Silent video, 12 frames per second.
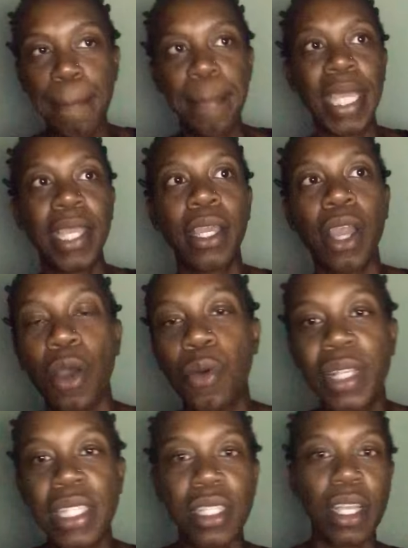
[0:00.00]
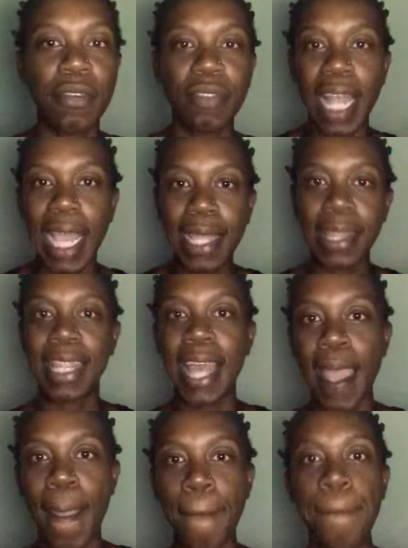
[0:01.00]
bingo and stuff like
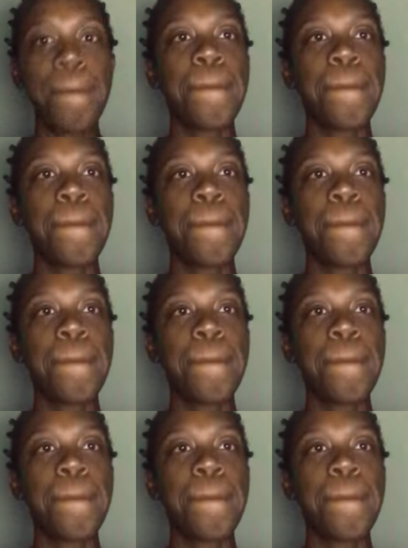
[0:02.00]
that,